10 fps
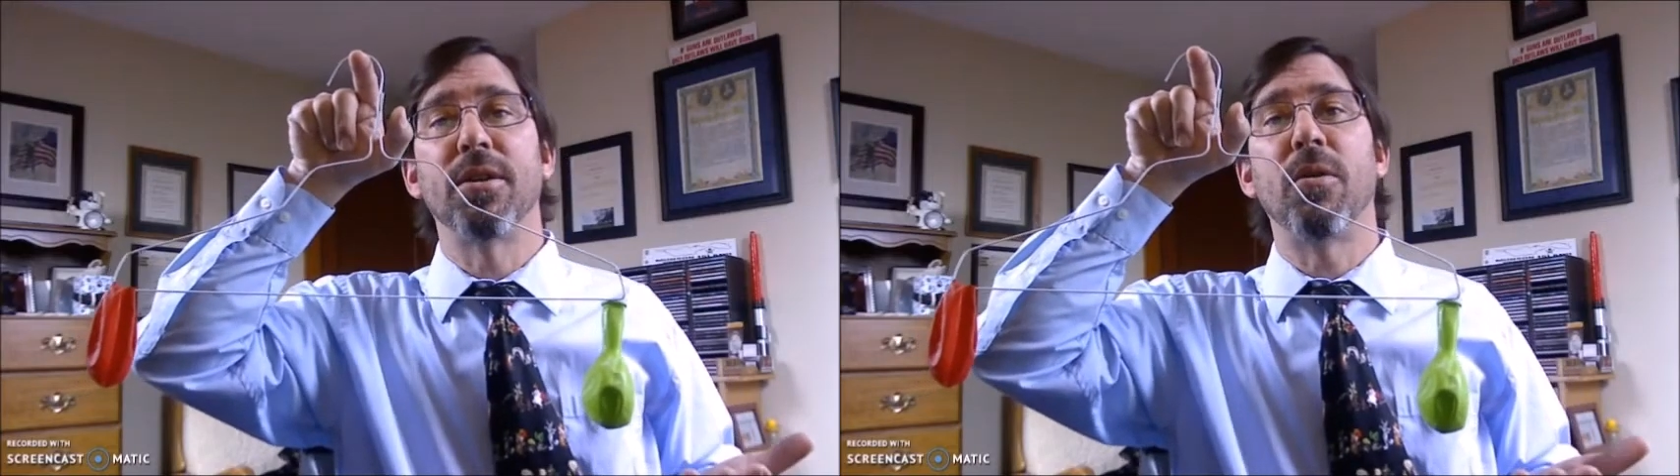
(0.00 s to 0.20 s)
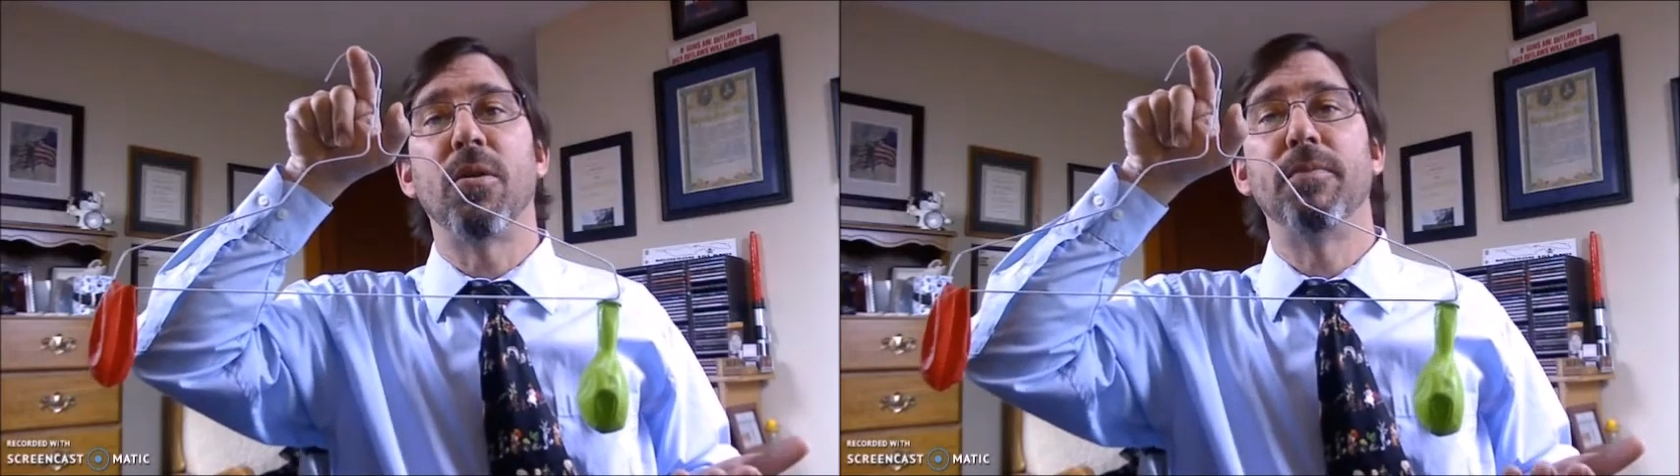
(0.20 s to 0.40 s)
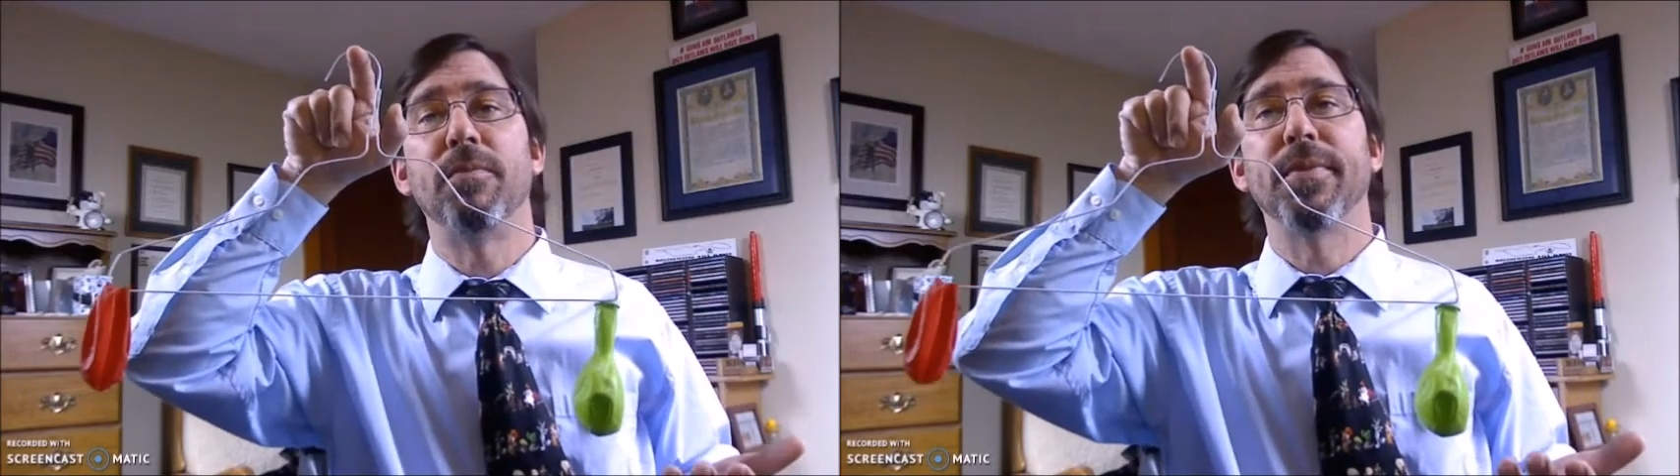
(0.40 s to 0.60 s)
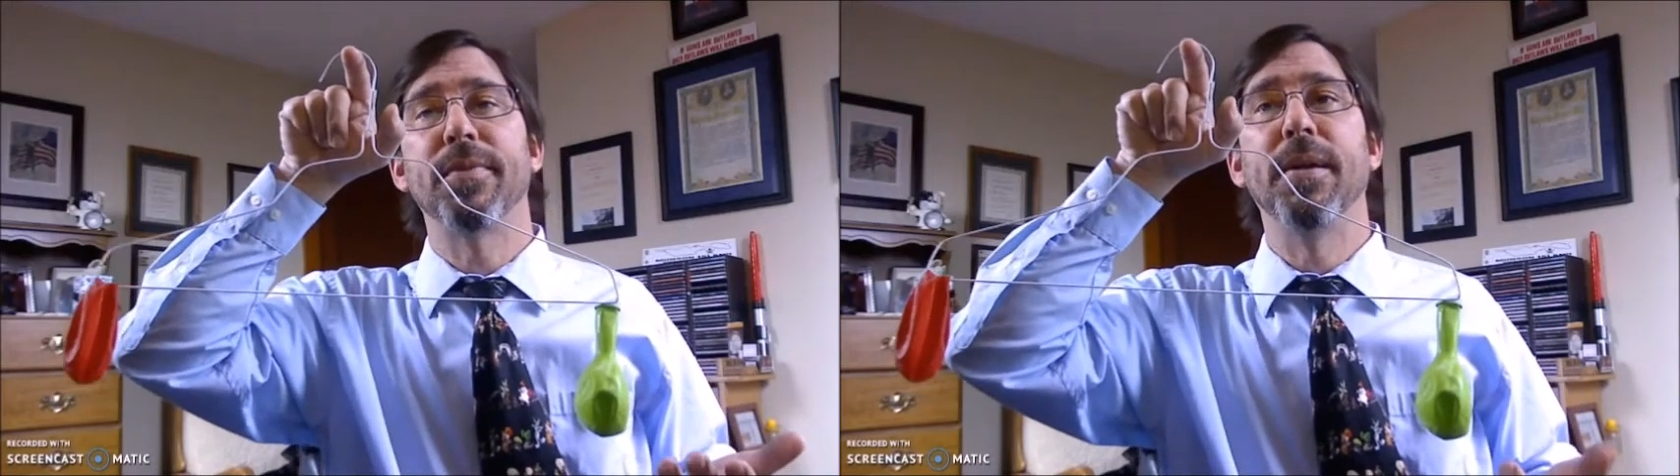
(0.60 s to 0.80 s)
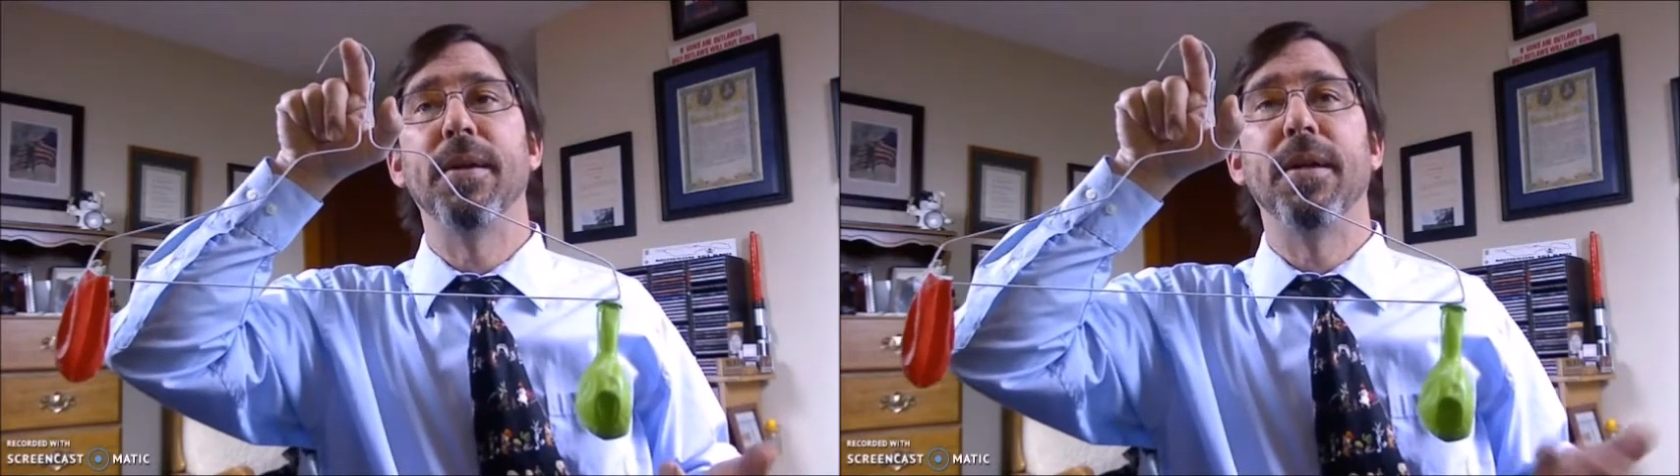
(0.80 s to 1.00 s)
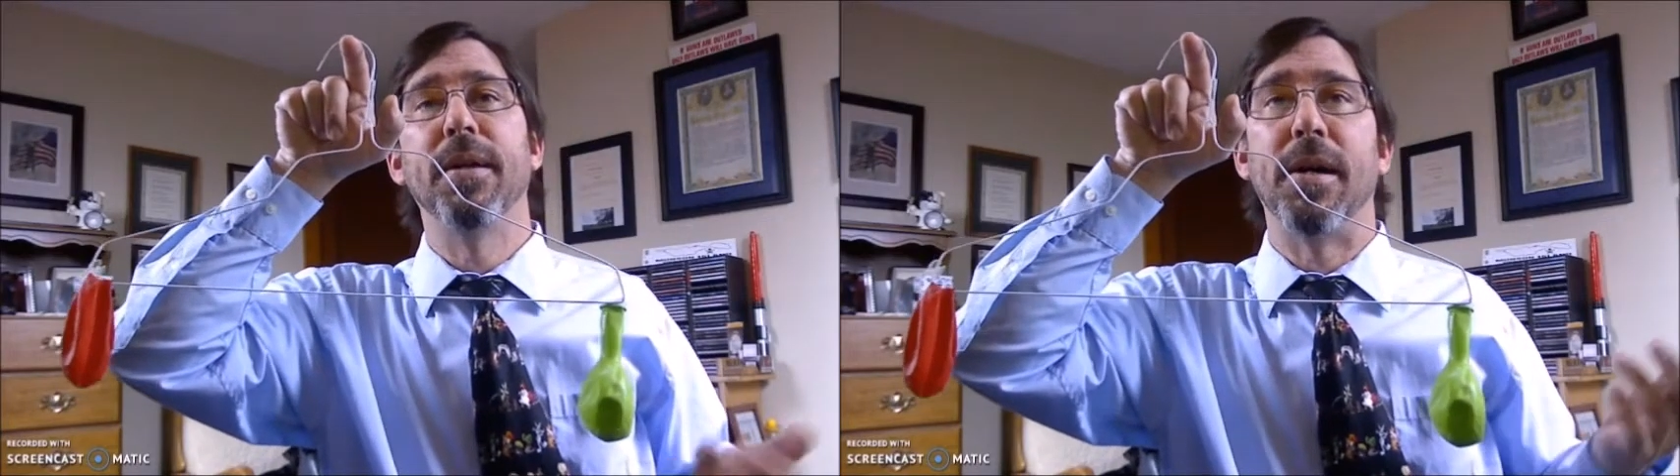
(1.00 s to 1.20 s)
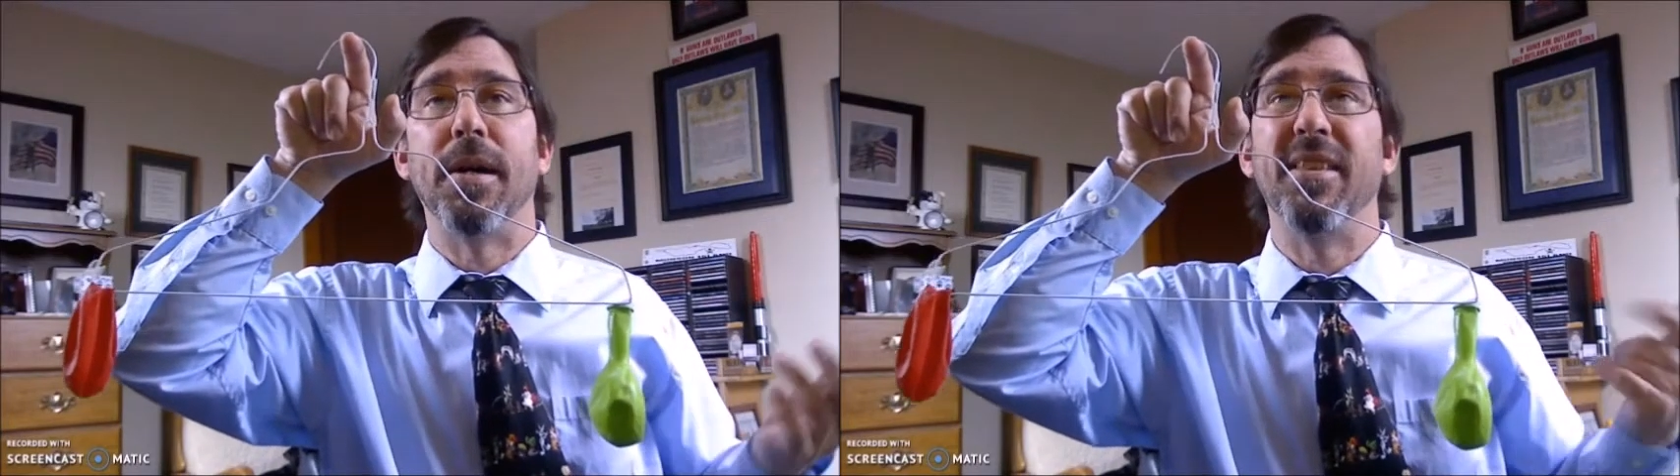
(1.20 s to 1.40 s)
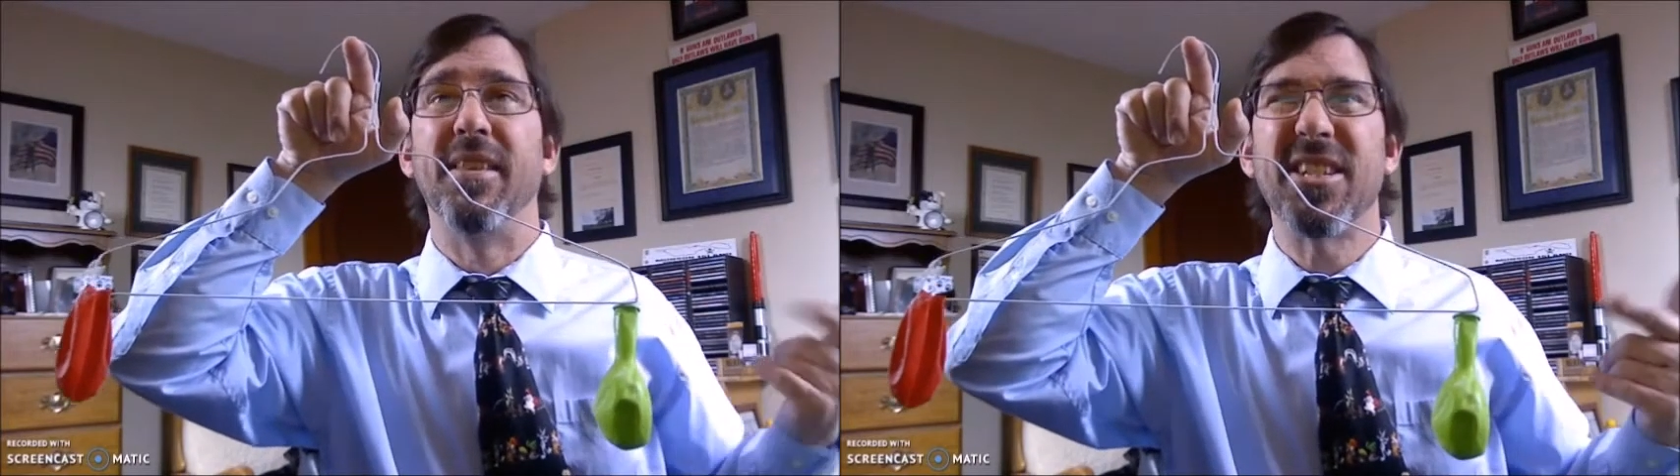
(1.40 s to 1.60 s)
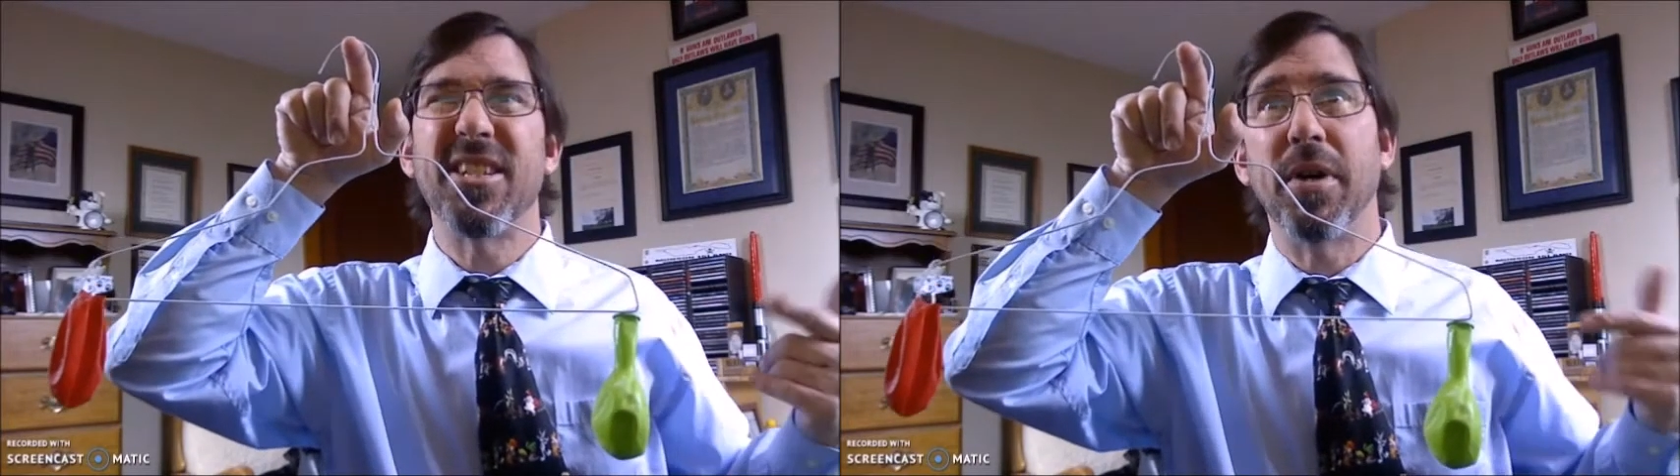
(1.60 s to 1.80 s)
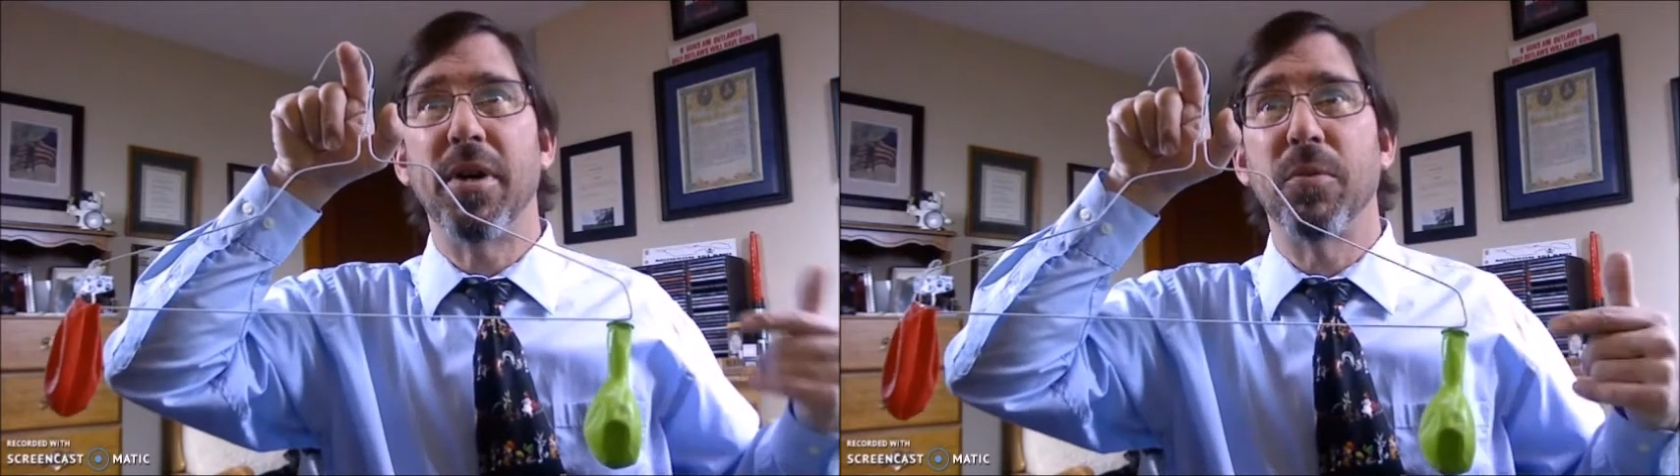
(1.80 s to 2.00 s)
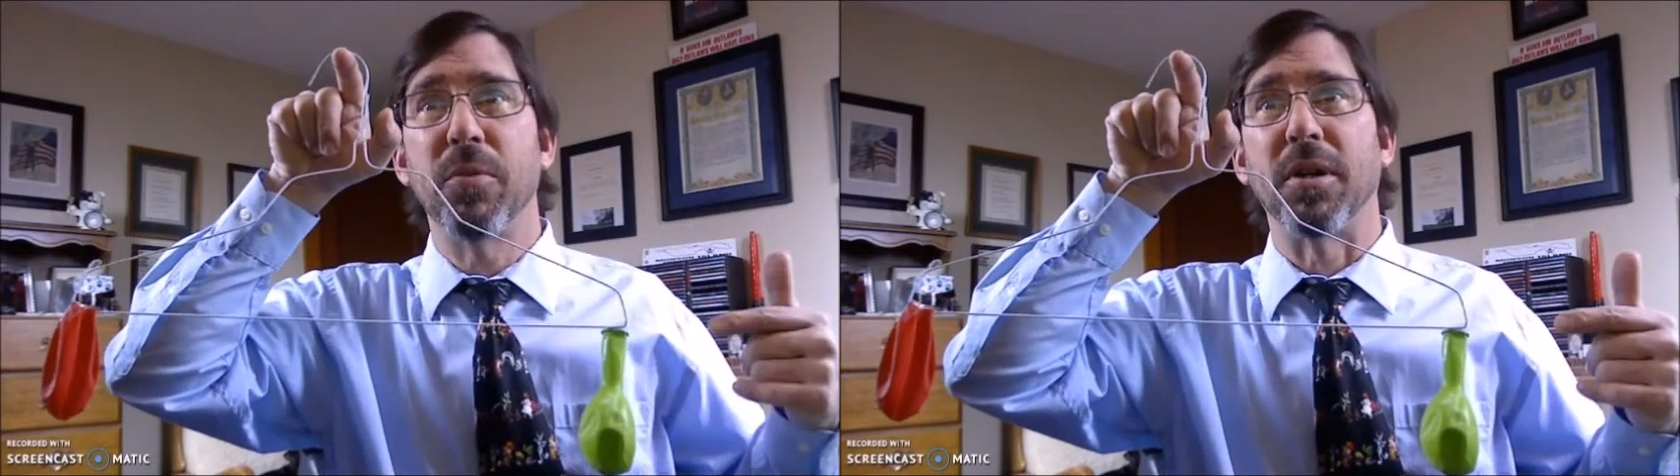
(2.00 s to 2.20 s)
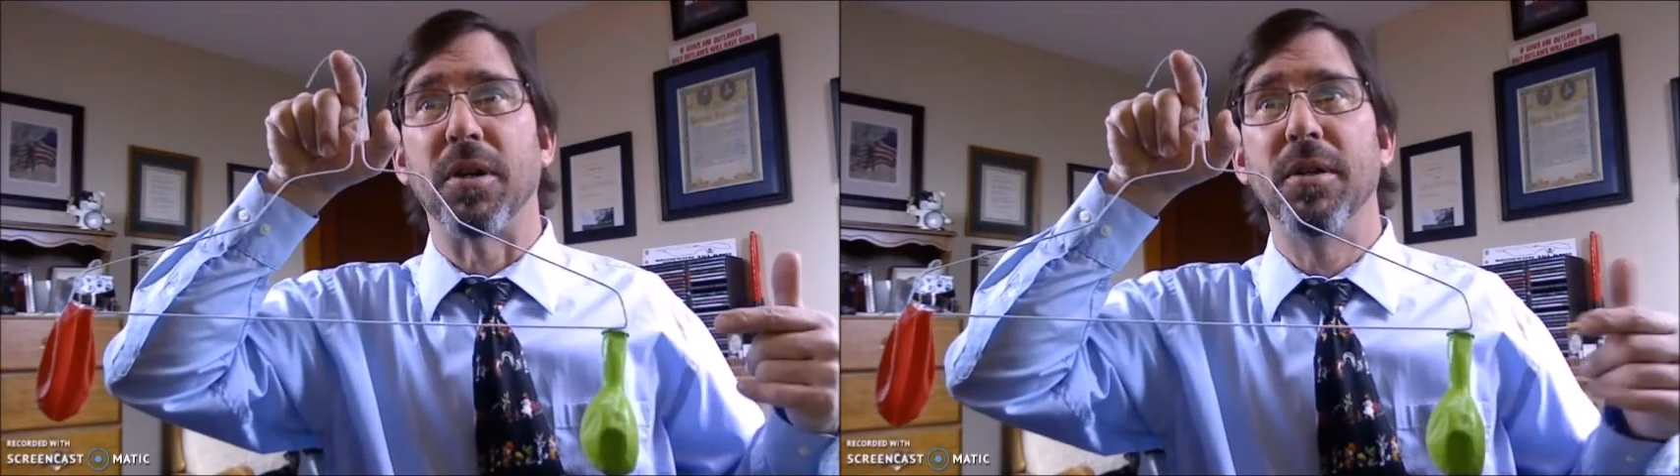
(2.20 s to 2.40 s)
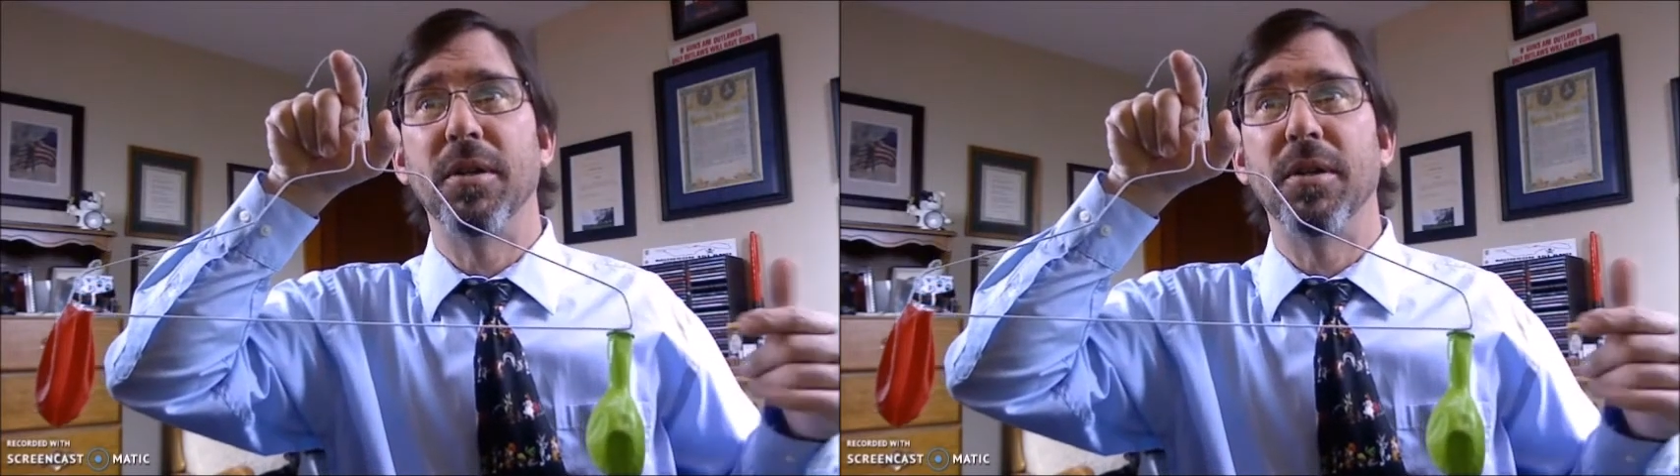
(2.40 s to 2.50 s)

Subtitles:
home, this might work.